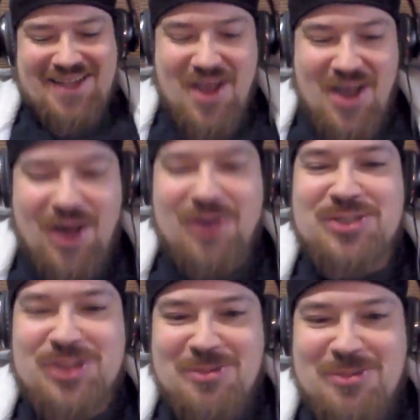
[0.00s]
Oh,
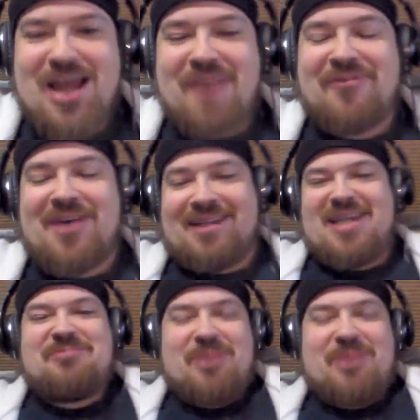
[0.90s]
so Mustafa
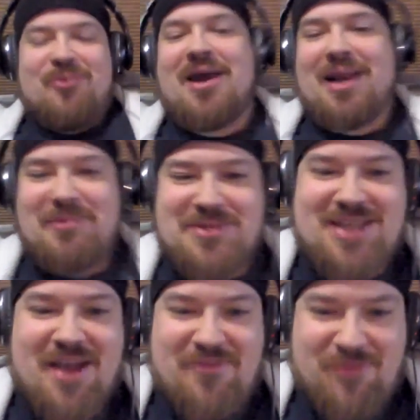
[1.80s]
Ali's been running
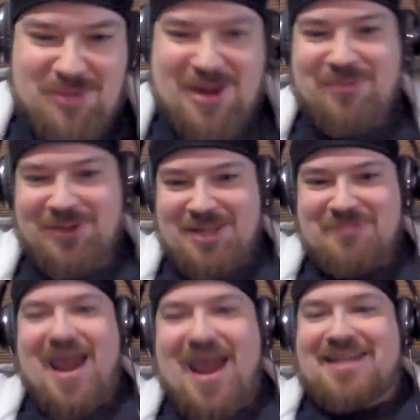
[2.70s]
stuff with people in the
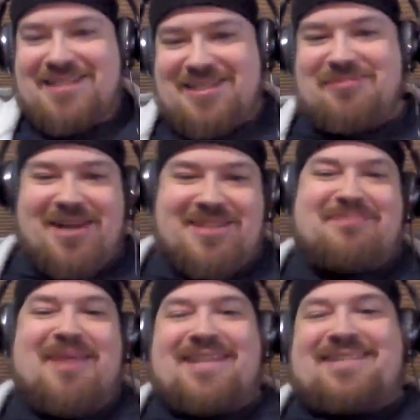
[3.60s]
back since he's been on
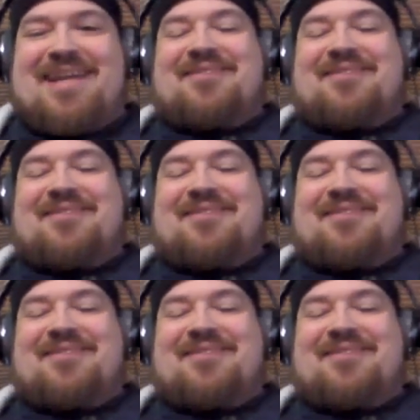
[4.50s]
SmackDown.